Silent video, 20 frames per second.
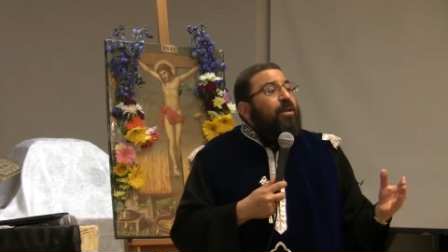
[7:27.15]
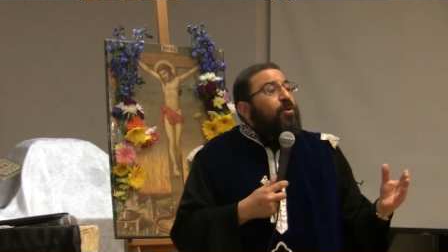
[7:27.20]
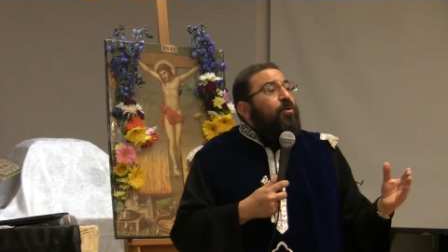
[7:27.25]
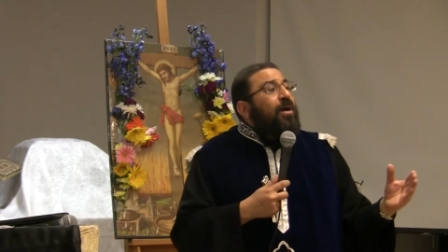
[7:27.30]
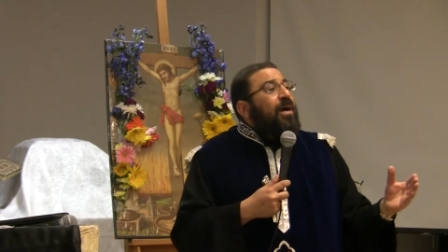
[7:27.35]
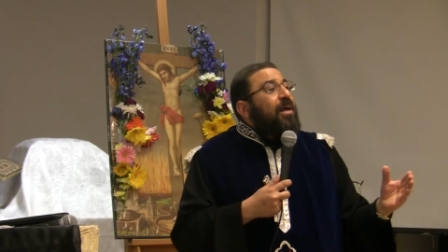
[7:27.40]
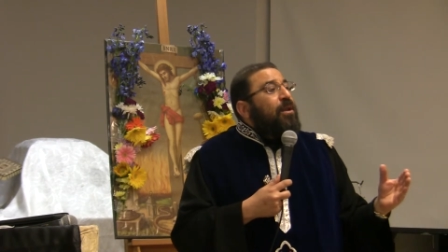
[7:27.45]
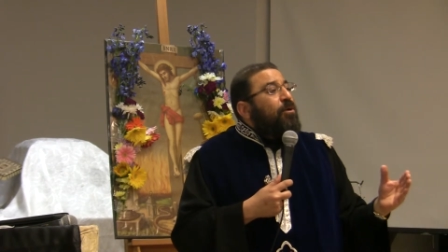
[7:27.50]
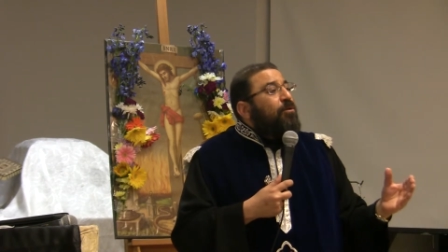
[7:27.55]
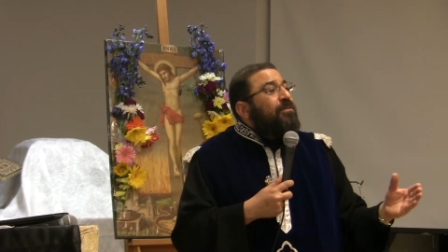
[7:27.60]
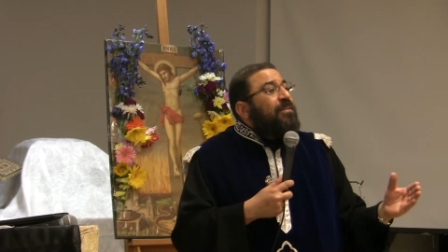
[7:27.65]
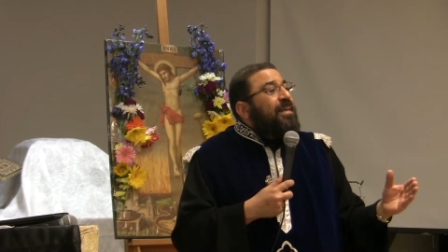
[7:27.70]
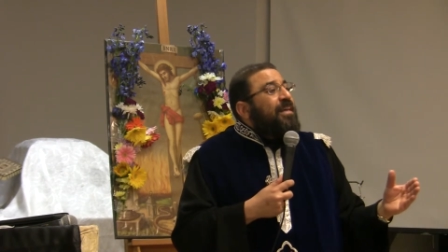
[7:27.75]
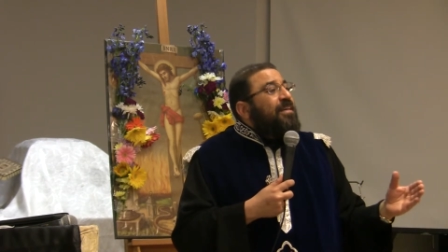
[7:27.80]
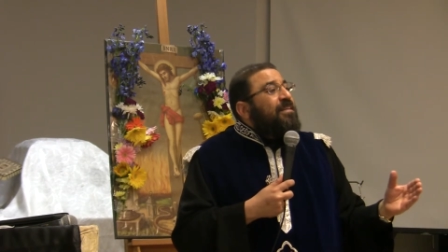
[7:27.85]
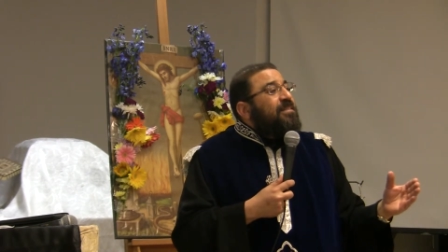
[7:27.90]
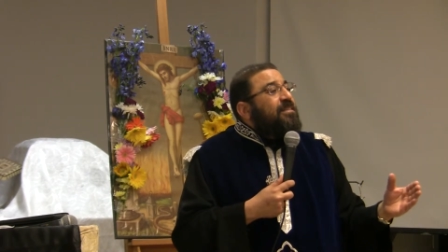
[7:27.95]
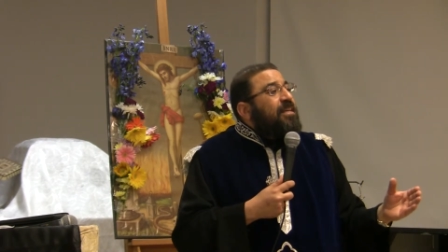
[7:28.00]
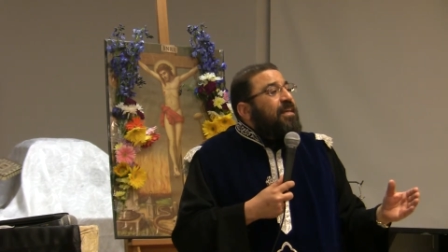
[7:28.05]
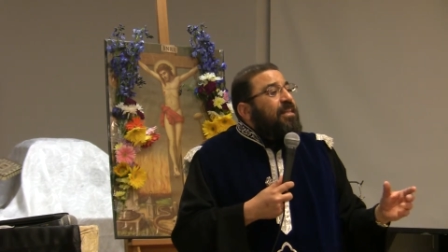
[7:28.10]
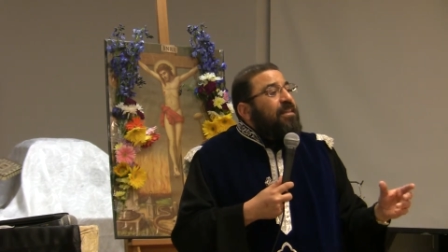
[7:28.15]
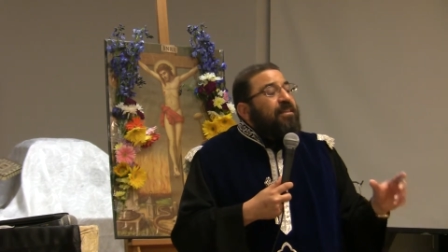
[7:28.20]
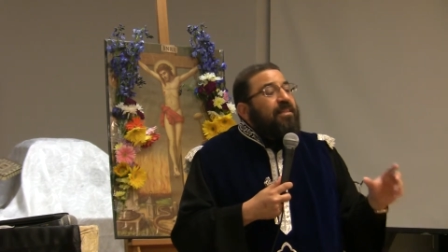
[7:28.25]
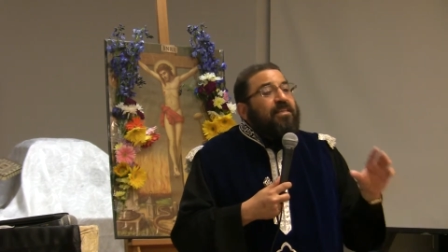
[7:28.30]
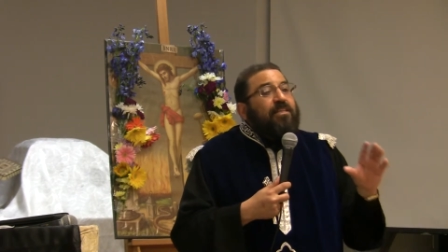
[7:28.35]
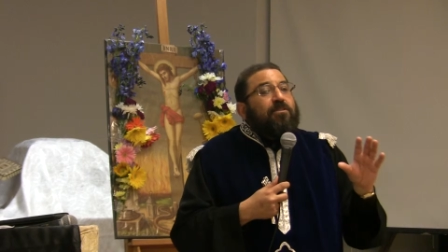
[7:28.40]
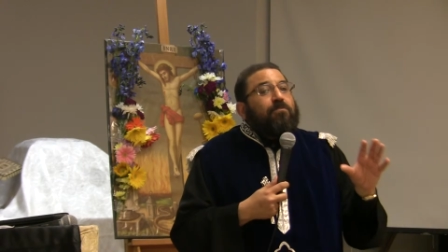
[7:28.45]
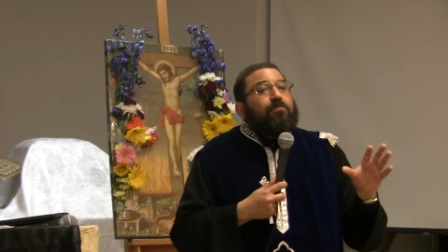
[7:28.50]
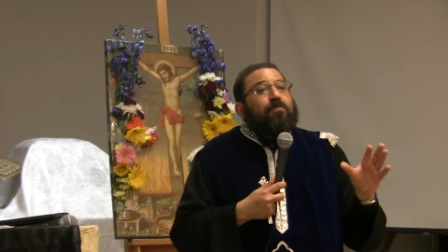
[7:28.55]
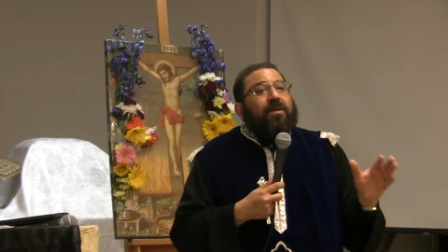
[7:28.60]
you cannot exceed
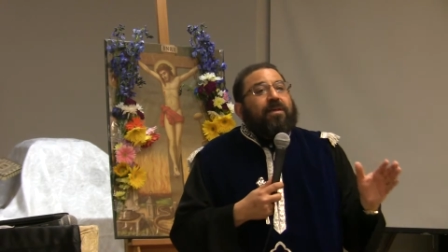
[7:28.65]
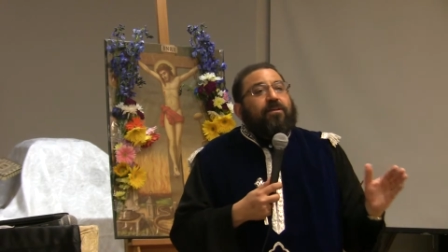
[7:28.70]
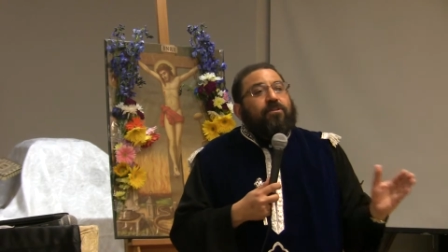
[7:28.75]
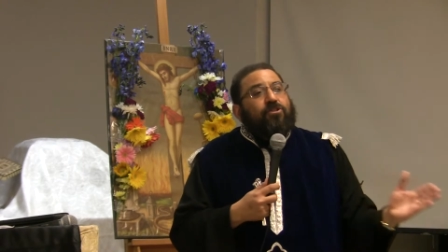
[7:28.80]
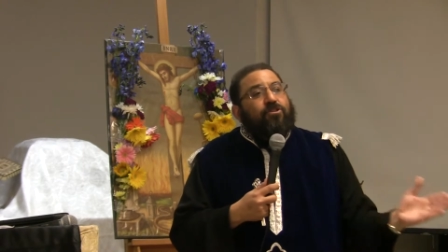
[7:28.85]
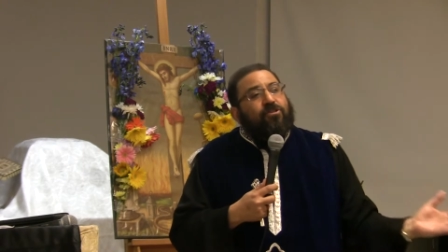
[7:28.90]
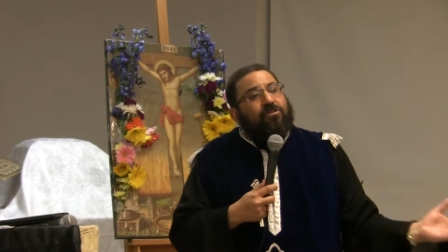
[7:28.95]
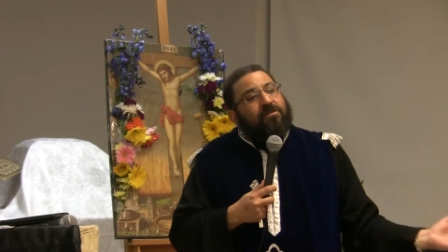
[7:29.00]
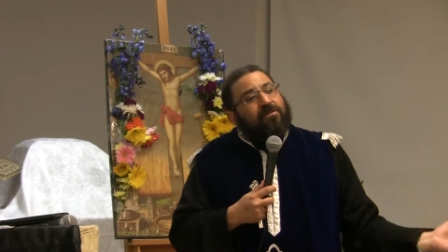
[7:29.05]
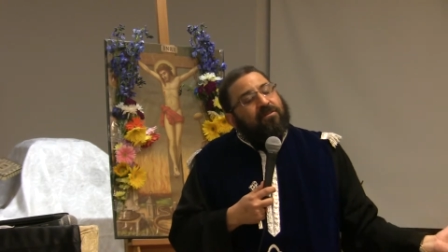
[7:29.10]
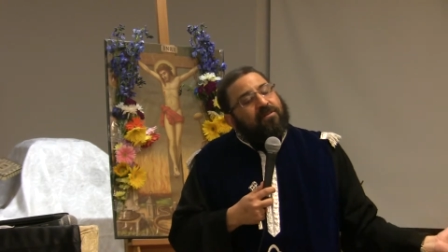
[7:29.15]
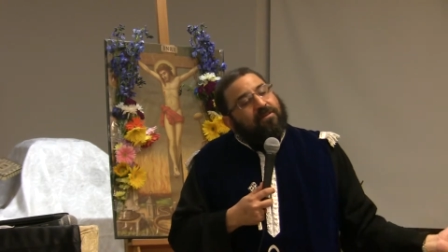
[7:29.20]
this page.